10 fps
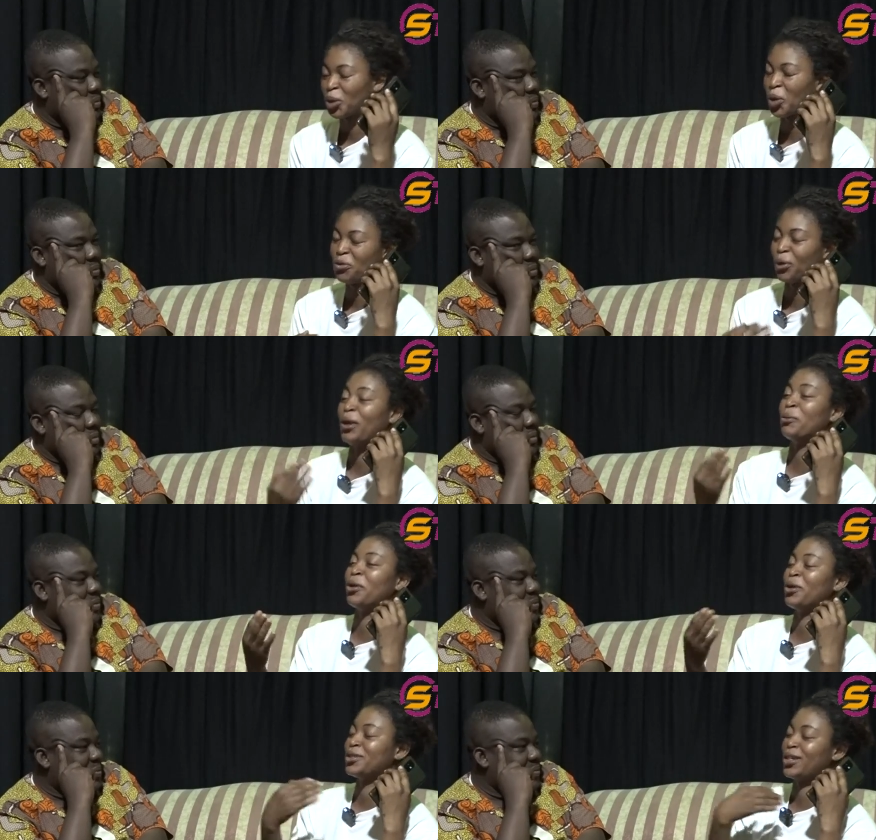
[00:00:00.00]
Speaker 1: God
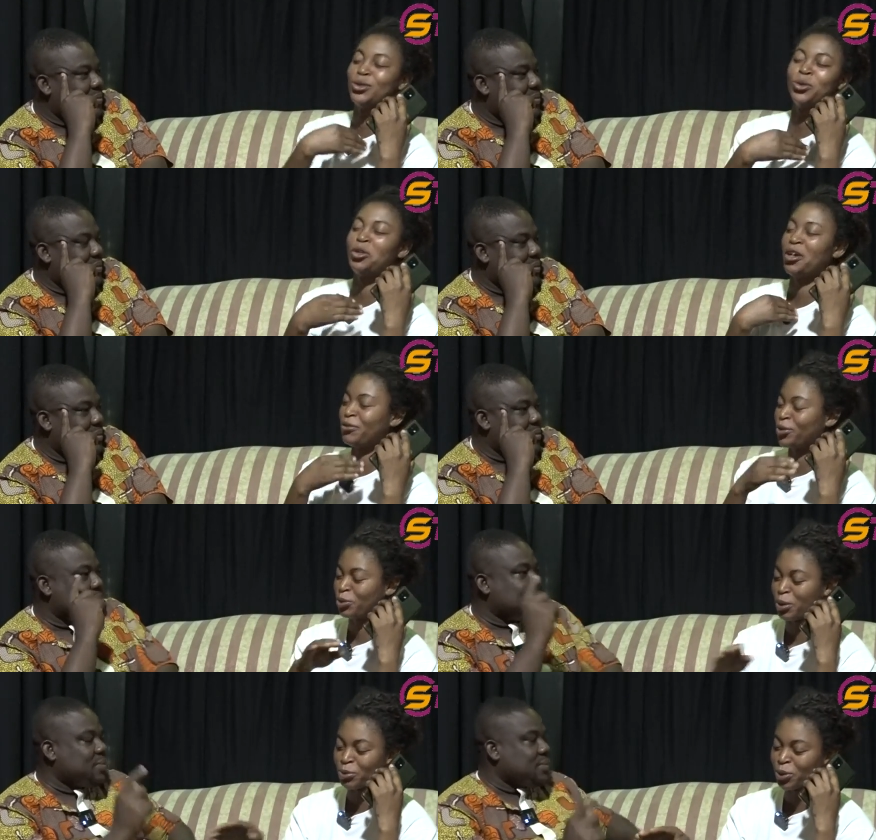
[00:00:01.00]
forgive me because I told you I'm
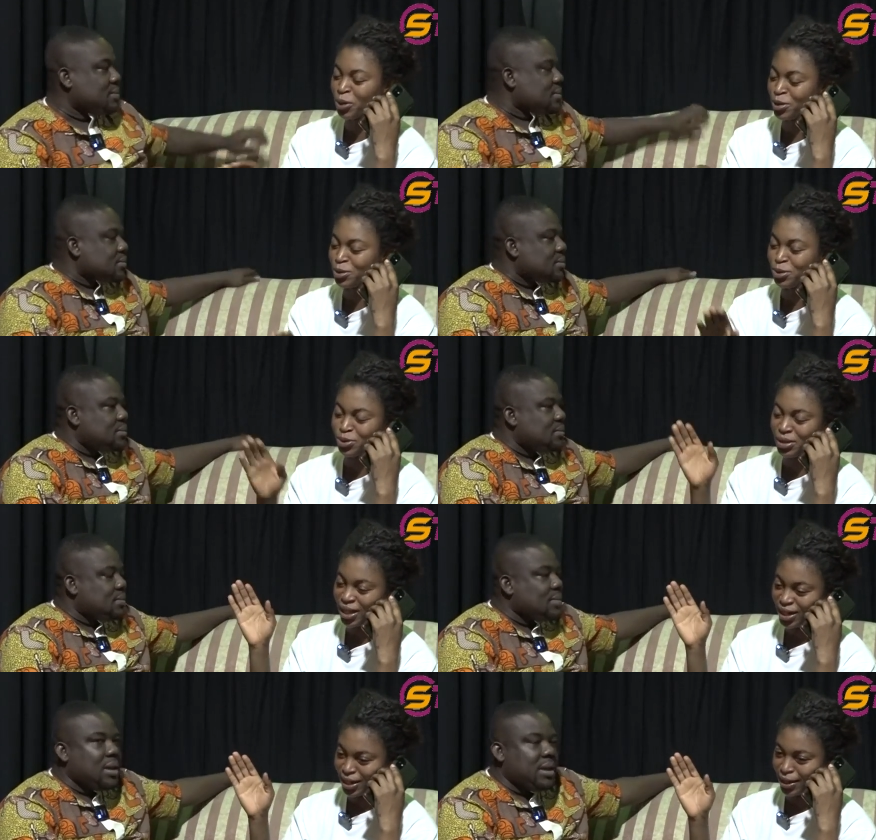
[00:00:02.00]
not, I'm not going to do
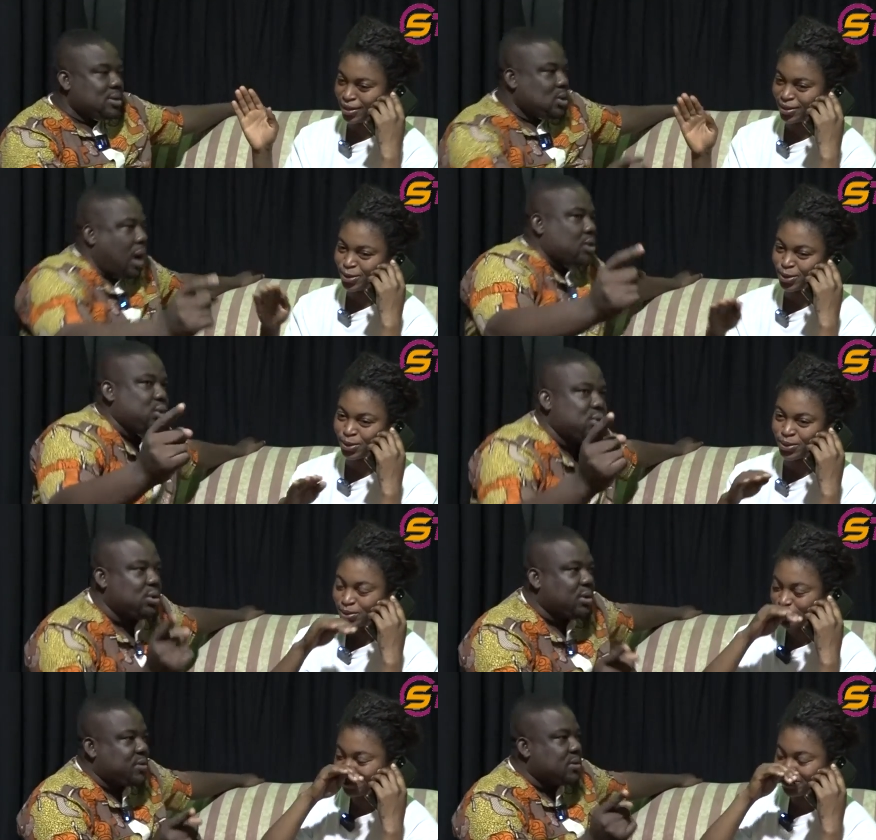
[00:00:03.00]
that again.
Speaker 2: Yeah, so how so. do you
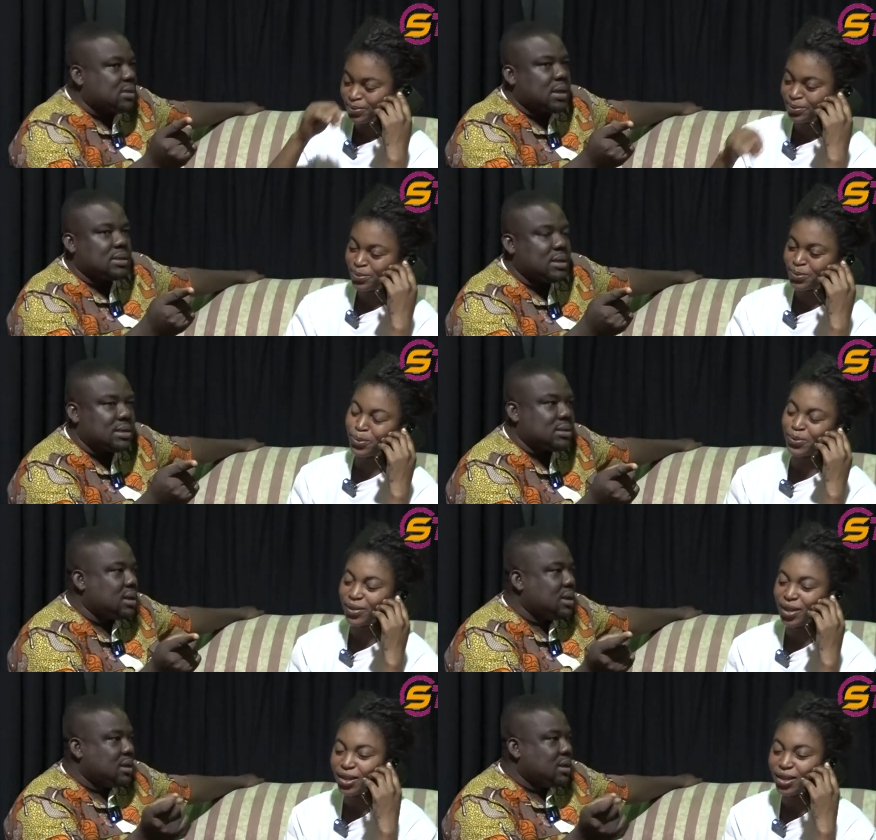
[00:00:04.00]
do your phone sex? Let's,